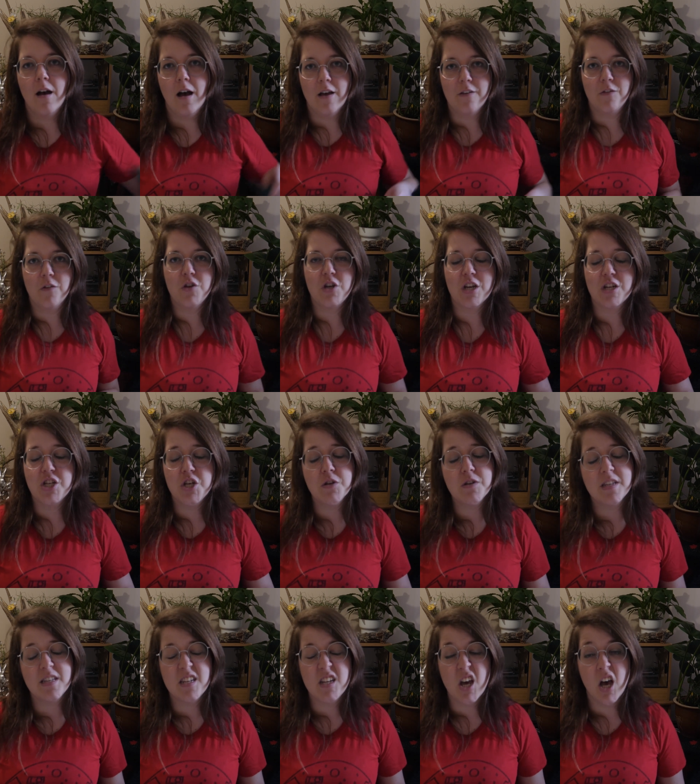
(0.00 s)
I suggest
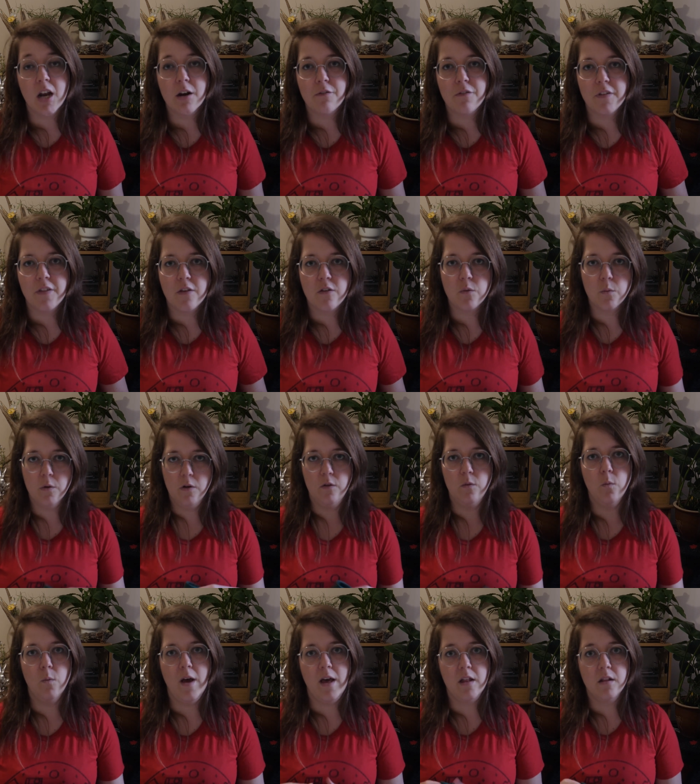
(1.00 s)
using colour for this one
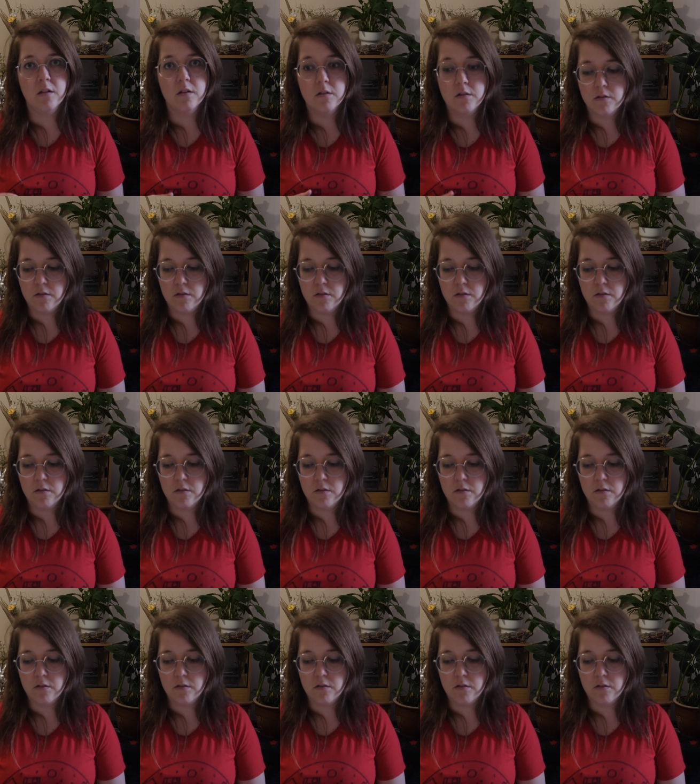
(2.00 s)
as well.